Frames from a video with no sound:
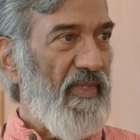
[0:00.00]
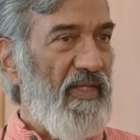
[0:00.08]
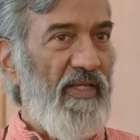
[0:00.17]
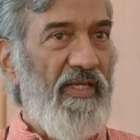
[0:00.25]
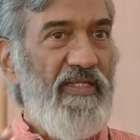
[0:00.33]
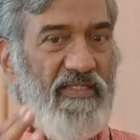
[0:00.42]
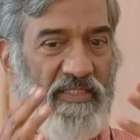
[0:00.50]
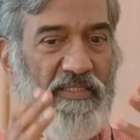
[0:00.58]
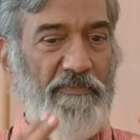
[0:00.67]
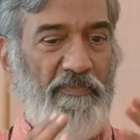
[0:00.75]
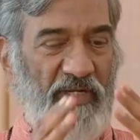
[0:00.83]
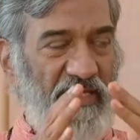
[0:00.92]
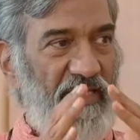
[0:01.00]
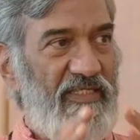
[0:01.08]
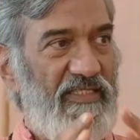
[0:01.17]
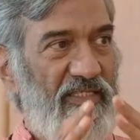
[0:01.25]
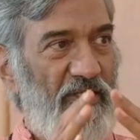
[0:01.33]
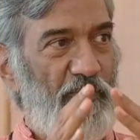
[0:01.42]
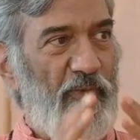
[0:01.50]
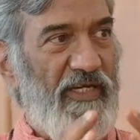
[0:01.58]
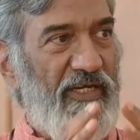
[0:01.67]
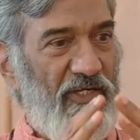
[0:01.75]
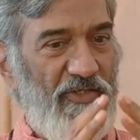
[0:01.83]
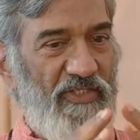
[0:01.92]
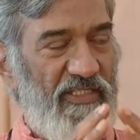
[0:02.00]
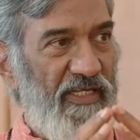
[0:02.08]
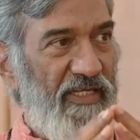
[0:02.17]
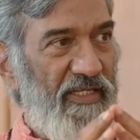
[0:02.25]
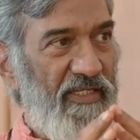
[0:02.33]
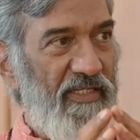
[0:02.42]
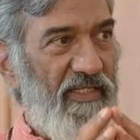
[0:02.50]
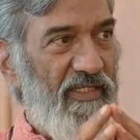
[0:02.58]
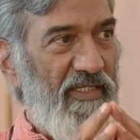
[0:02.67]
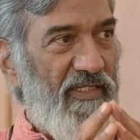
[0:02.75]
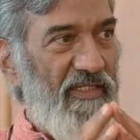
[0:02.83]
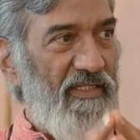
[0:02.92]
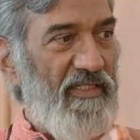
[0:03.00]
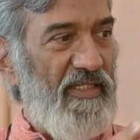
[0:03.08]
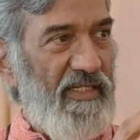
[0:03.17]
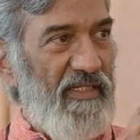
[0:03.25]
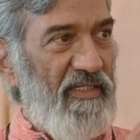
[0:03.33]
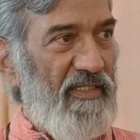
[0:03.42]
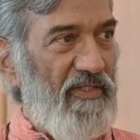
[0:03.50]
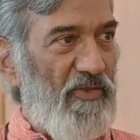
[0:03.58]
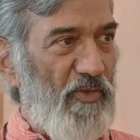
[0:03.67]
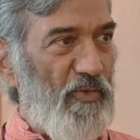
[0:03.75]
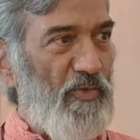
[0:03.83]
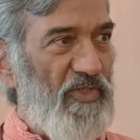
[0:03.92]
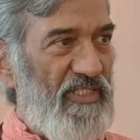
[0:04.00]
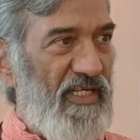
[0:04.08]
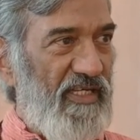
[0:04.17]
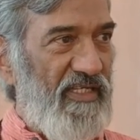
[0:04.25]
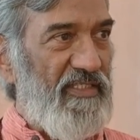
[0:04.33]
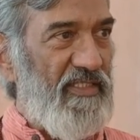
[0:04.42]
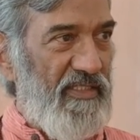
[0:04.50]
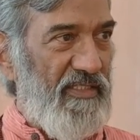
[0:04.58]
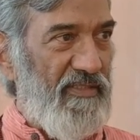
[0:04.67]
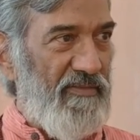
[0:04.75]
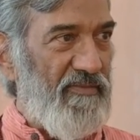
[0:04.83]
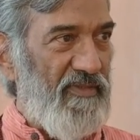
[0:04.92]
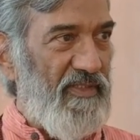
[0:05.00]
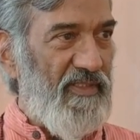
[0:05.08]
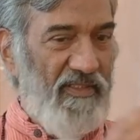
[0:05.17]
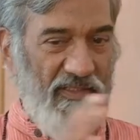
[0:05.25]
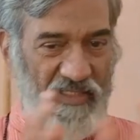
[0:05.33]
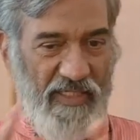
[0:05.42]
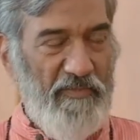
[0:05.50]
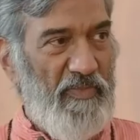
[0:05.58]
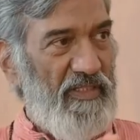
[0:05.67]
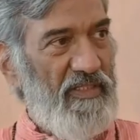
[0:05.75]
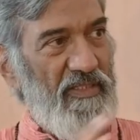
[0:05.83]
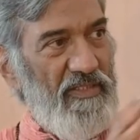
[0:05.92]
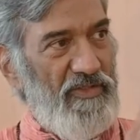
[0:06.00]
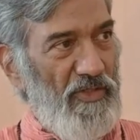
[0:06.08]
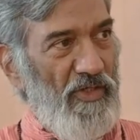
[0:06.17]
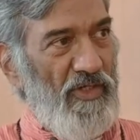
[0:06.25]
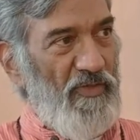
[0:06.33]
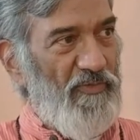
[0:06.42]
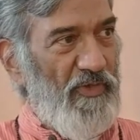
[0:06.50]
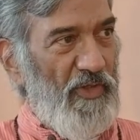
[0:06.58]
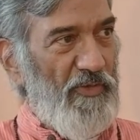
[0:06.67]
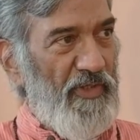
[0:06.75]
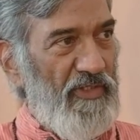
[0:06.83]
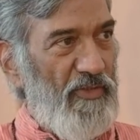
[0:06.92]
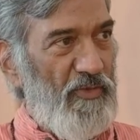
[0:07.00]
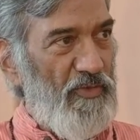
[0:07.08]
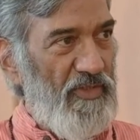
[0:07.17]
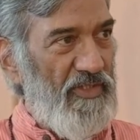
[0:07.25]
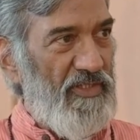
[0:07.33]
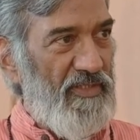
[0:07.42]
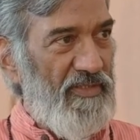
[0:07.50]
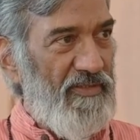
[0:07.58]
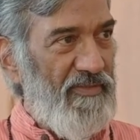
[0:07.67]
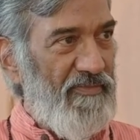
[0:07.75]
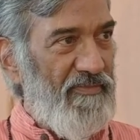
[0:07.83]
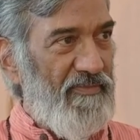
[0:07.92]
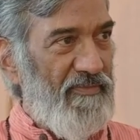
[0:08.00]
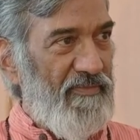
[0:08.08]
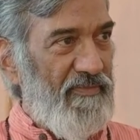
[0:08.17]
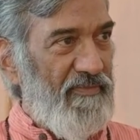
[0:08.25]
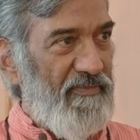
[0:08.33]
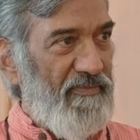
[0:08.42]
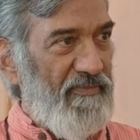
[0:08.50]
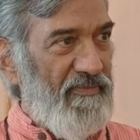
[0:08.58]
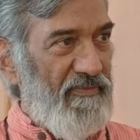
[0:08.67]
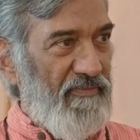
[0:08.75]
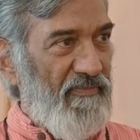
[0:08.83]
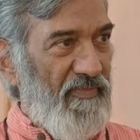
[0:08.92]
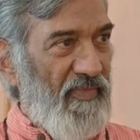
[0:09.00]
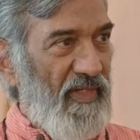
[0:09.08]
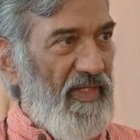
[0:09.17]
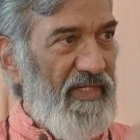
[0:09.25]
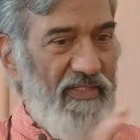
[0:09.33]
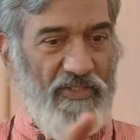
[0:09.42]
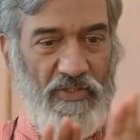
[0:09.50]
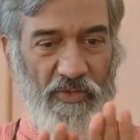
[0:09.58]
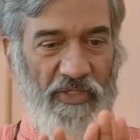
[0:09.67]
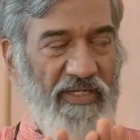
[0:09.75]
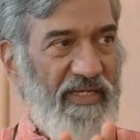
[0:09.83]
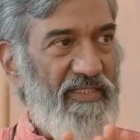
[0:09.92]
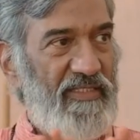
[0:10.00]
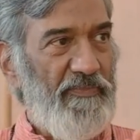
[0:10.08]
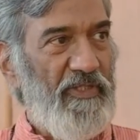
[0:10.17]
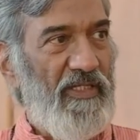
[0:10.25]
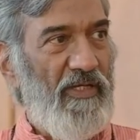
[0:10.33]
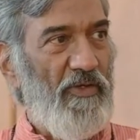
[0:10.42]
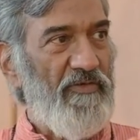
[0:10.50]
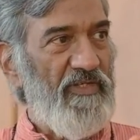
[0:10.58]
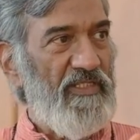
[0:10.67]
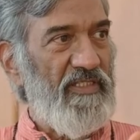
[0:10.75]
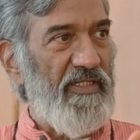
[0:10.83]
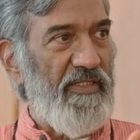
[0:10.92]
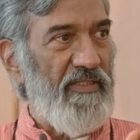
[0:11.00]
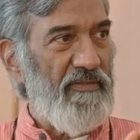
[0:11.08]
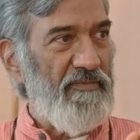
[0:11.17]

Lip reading: He simply isn't willing to say that rules are rigid. Dharma is not following the rules. Mm-hmm. Right, so he ends up in the Kaurava side.